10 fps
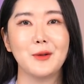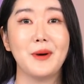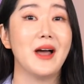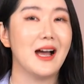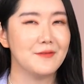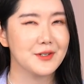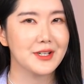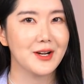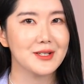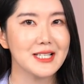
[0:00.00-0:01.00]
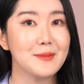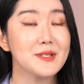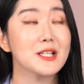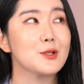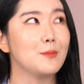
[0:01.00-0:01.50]
about aftercare
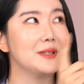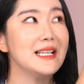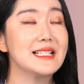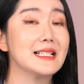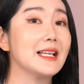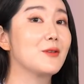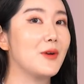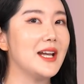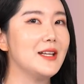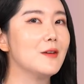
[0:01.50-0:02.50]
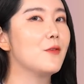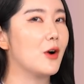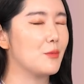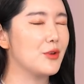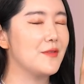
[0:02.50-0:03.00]
tips, so please click right here for
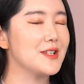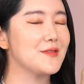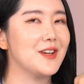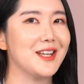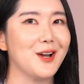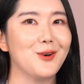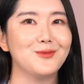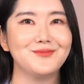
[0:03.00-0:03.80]
our previous video.